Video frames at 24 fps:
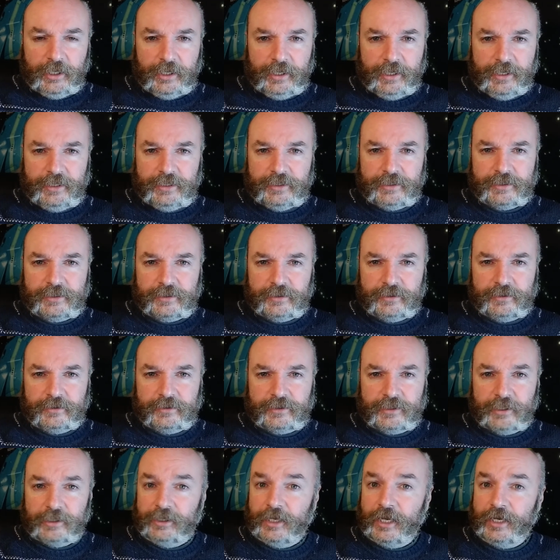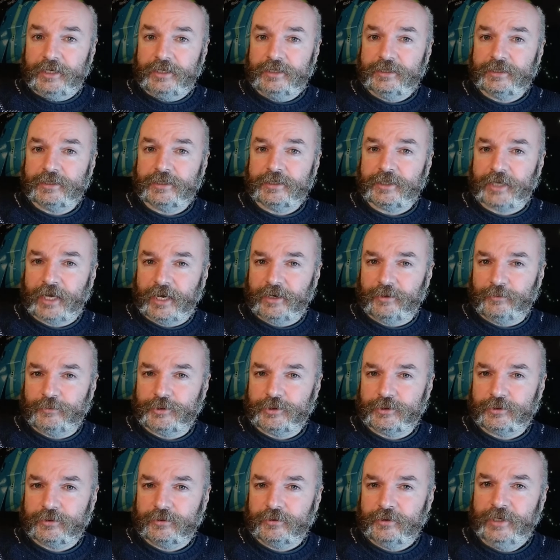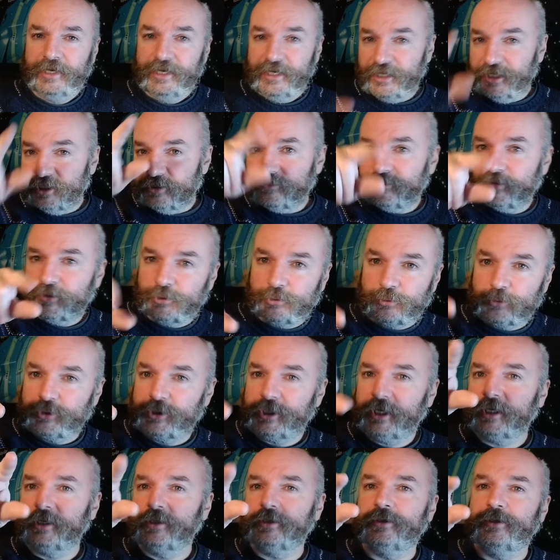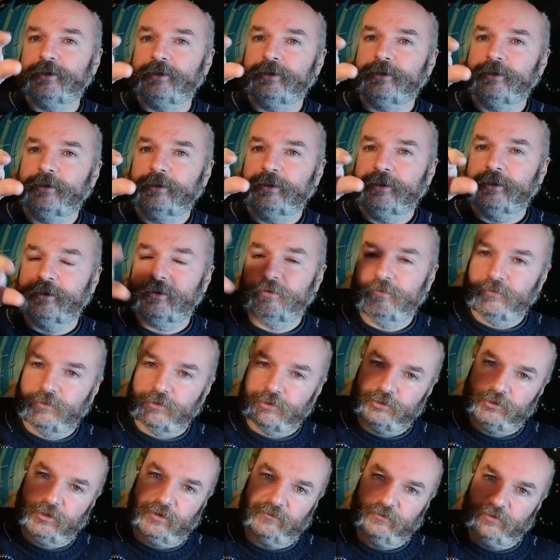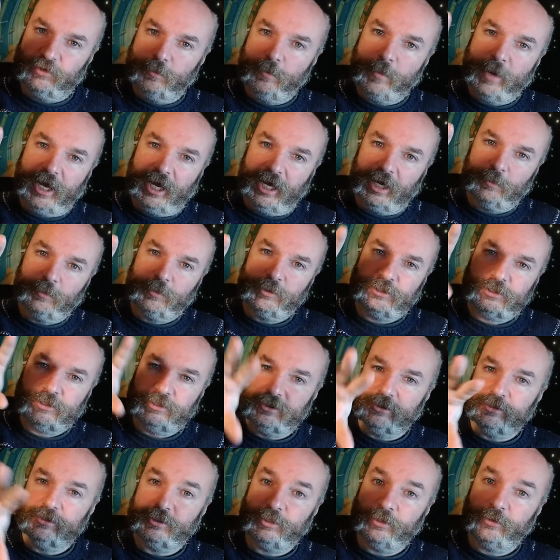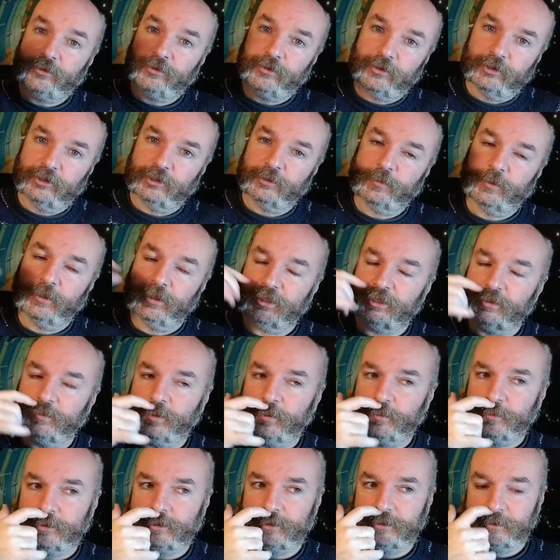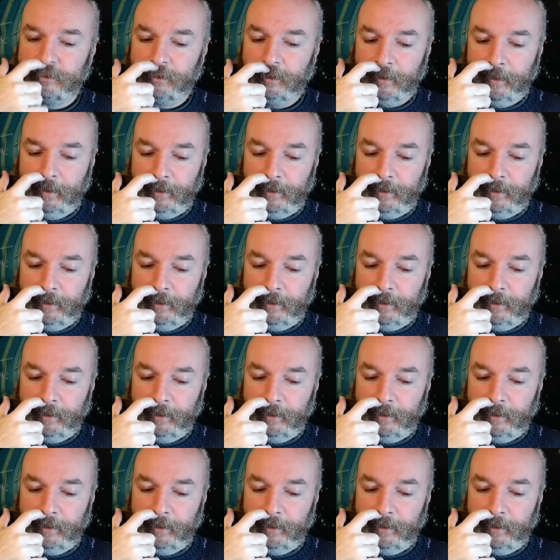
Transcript: is to license out individual sectors of the Traveller map to third-party publishers.